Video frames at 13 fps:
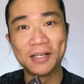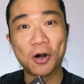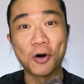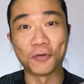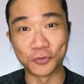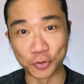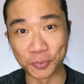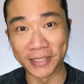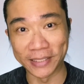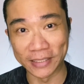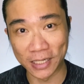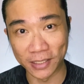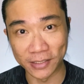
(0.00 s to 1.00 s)
of
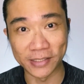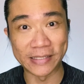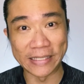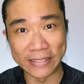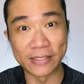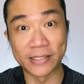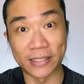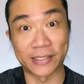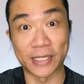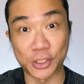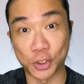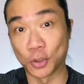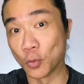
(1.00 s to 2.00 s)
duplicate cards in
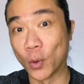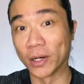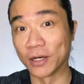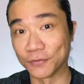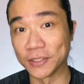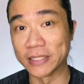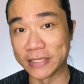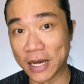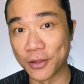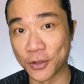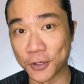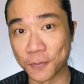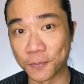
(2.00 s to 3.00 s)
succession, one after the other.